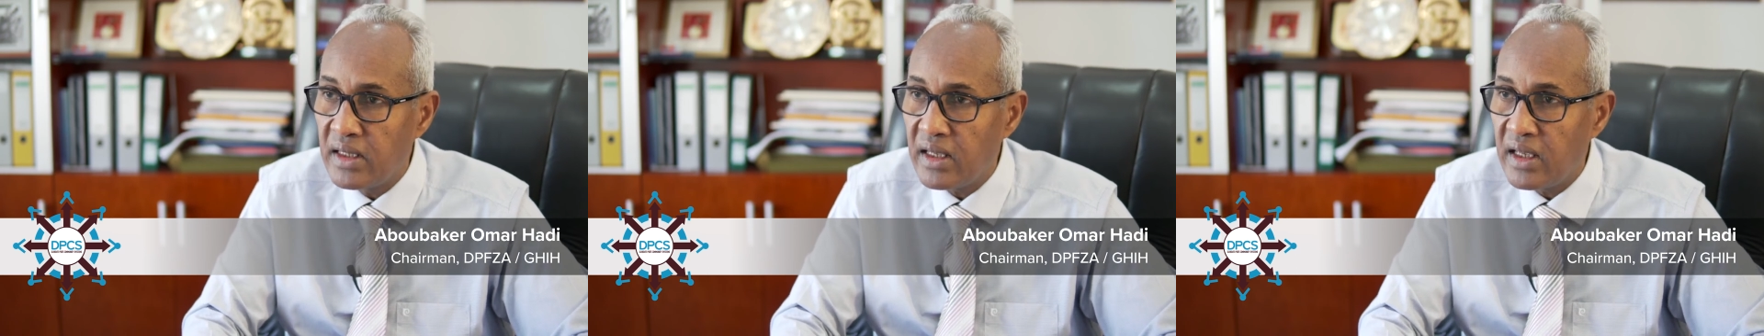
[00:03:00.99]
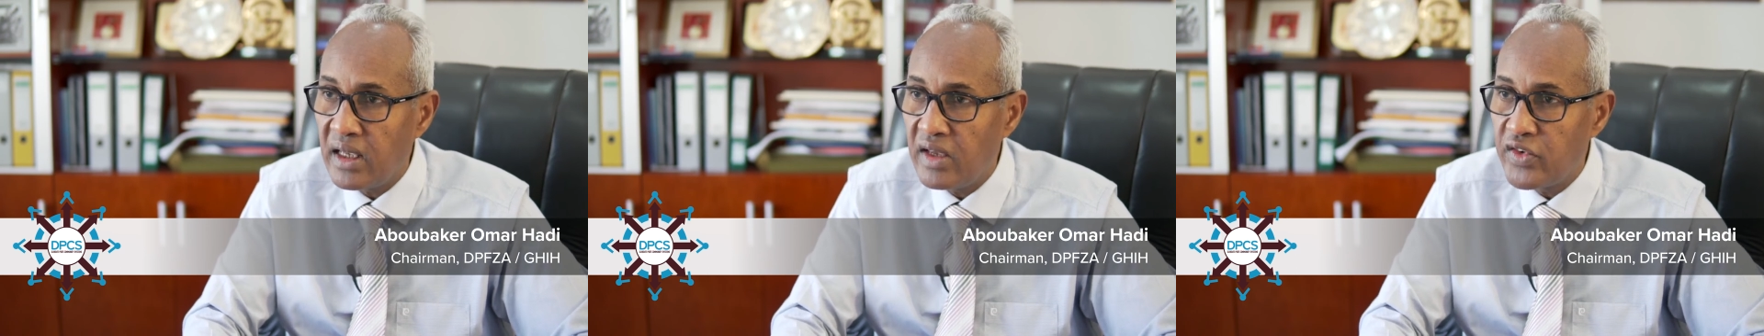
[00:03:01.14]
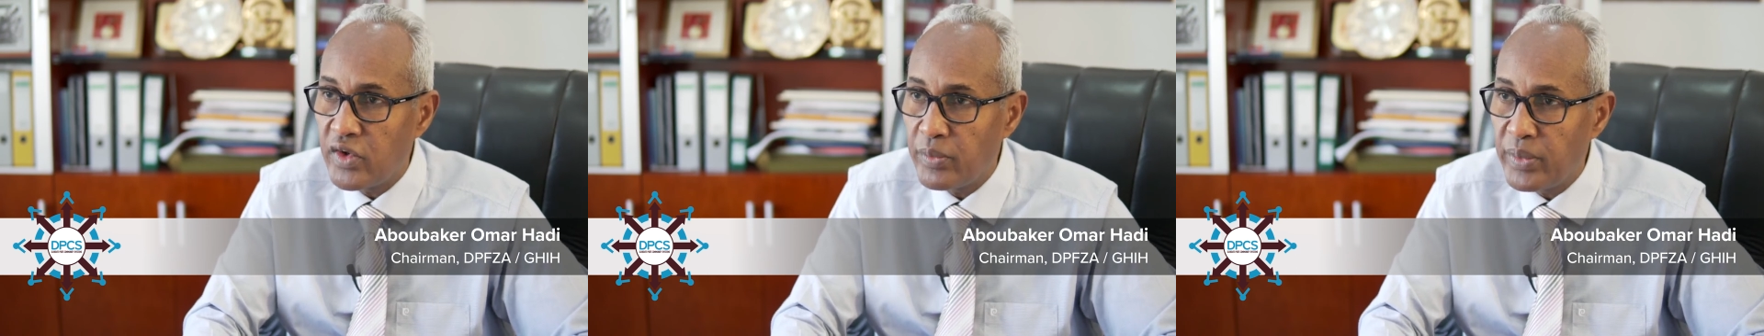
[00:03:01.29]

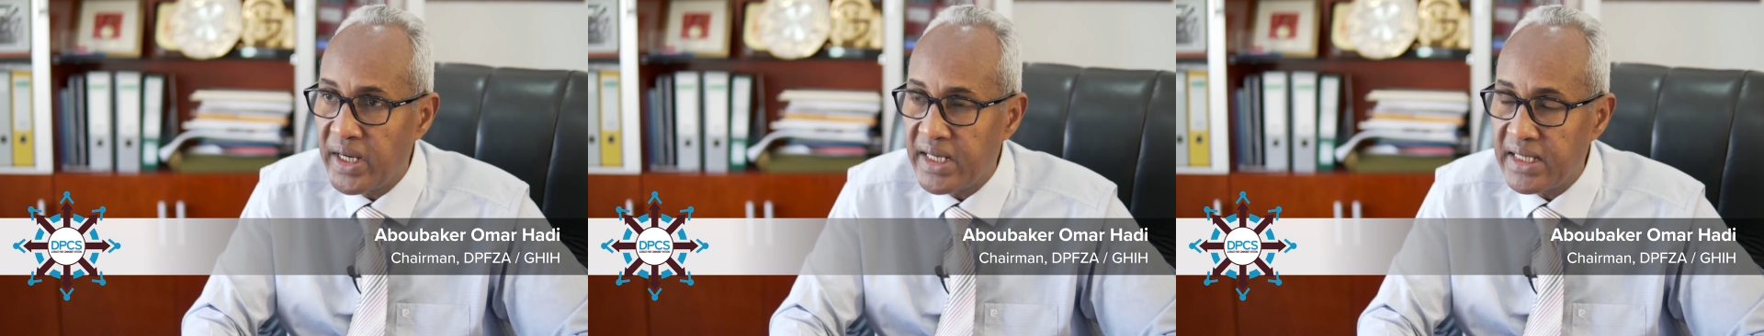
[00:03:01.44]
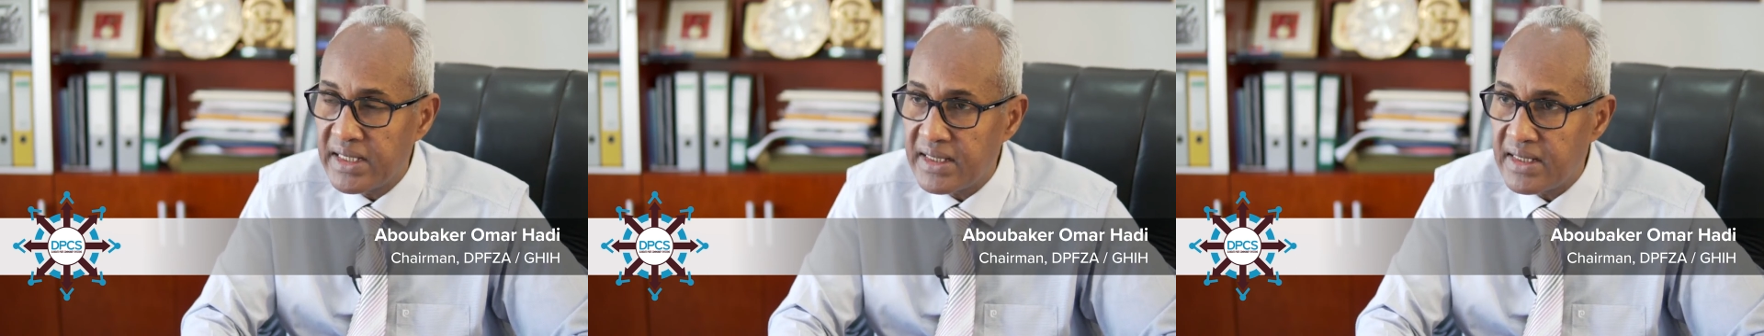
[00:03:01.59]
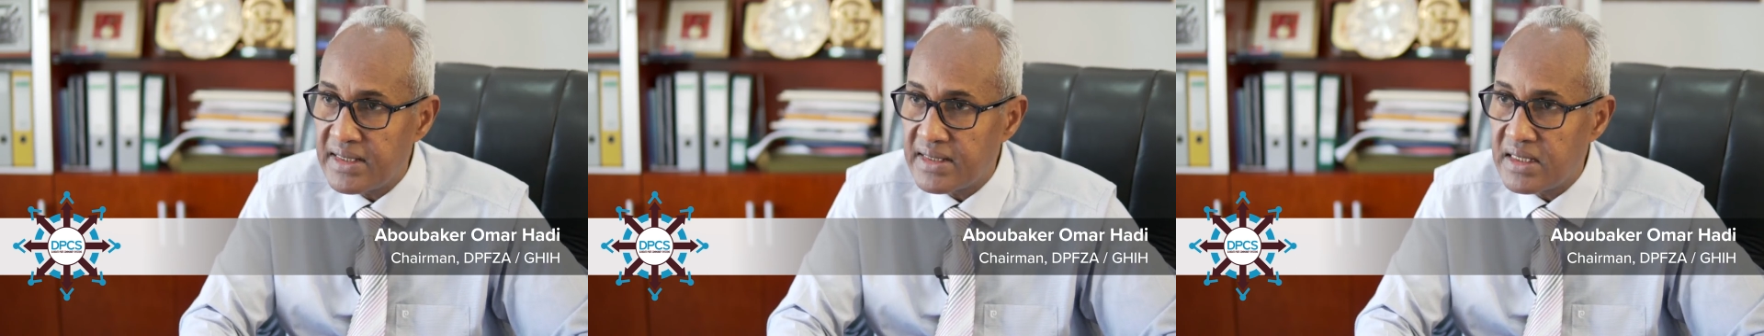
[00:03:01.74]
everybody
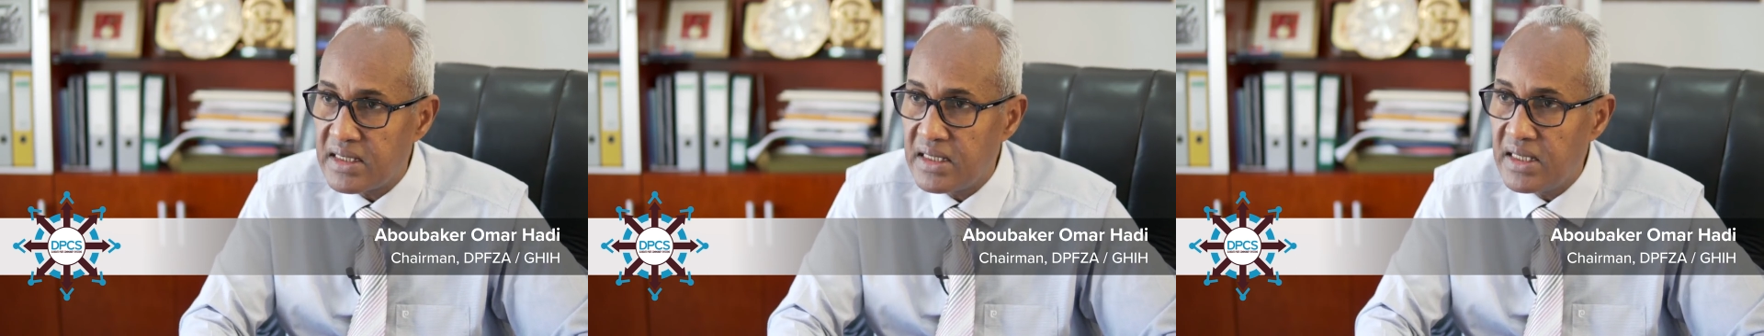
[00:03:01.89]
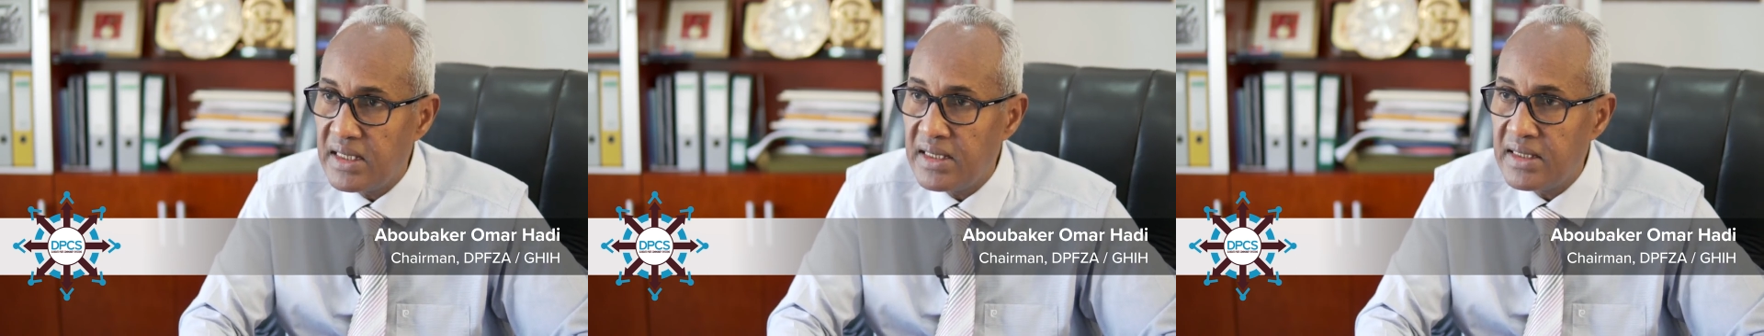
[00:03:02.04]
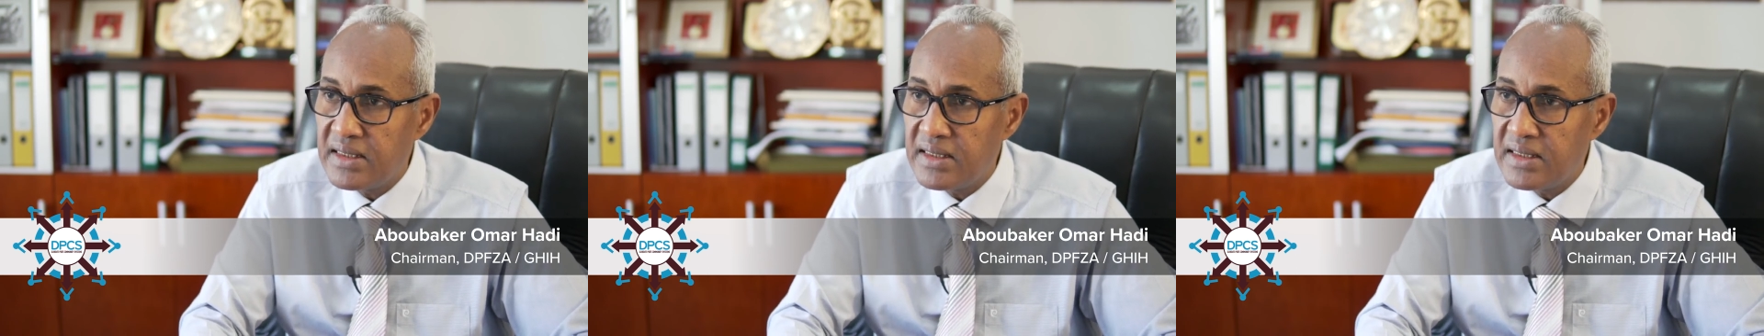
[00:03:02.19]
can see